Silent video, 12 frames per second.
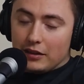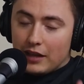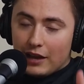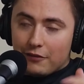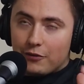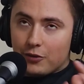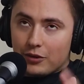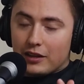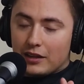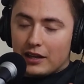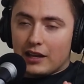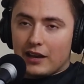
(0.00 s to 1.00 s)
thankful
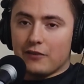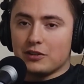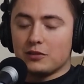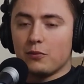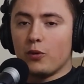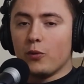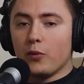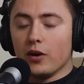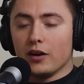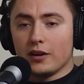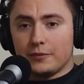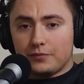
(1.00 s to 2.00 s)
that they can give us some more
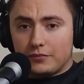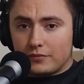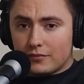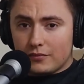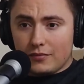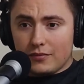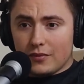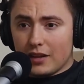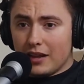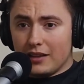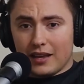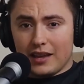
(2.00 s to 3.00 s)
work.
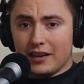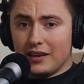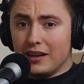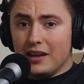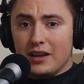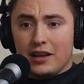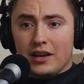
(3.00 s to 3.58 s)
And then